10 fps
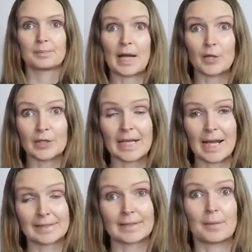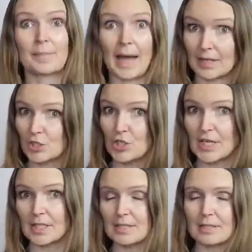By looking at balance
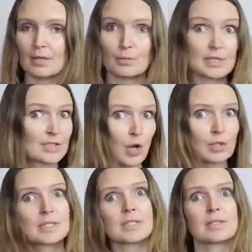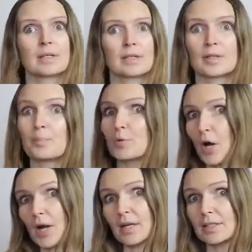sheets, results, the
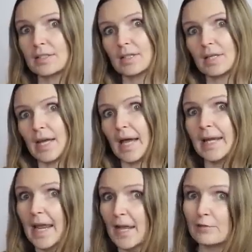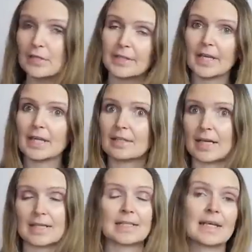product, and everything
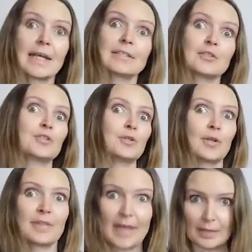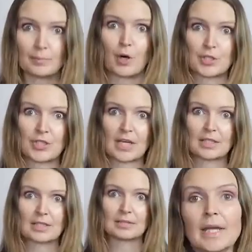that is connected to that
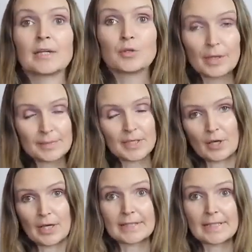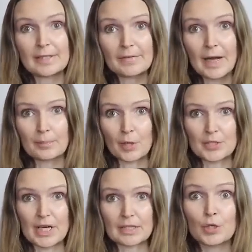project. In crypto, a DeFi
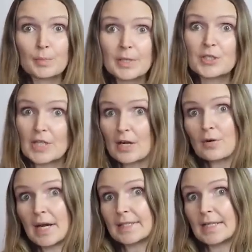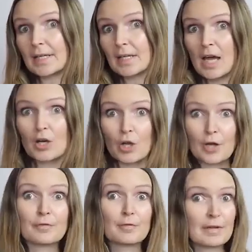project could be generating a
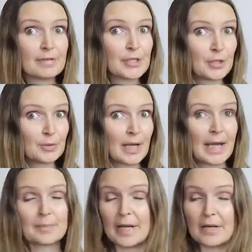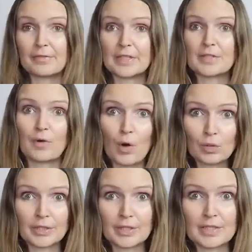lot of revenue and benefits for
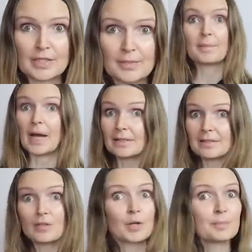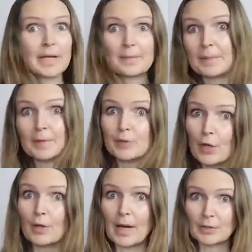holders, but not many people
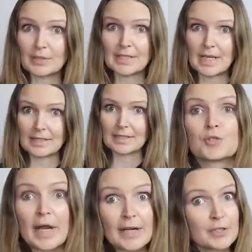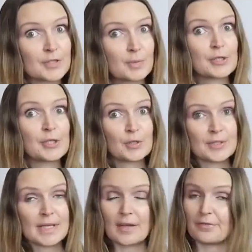know about it yet. Traders would
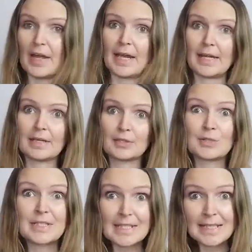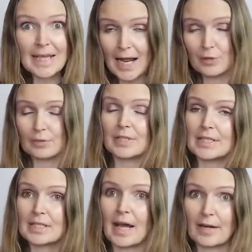use FA to seek out
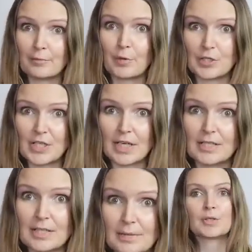these kind of projects.